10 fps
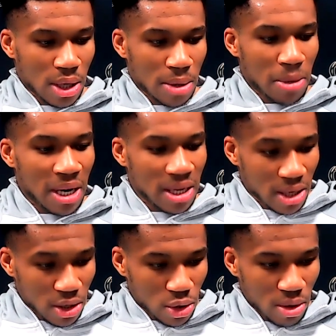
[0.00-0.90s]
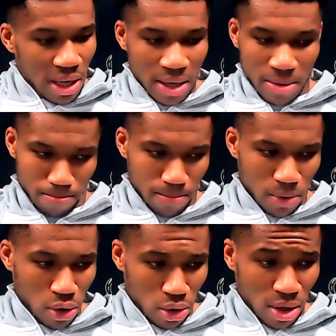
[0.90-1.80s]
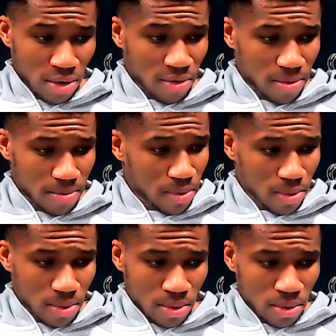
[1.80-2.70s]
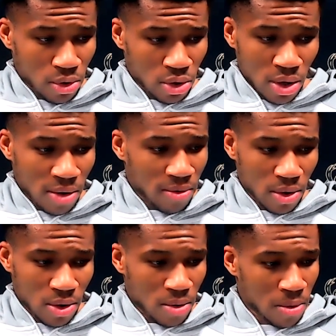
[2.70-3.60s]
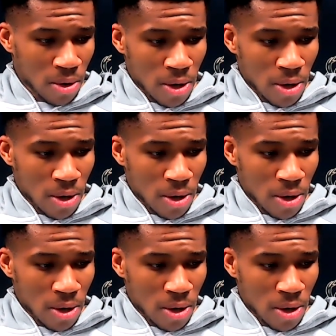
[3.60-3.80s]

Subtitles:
Martin can shoot. Like, just stuff, you know.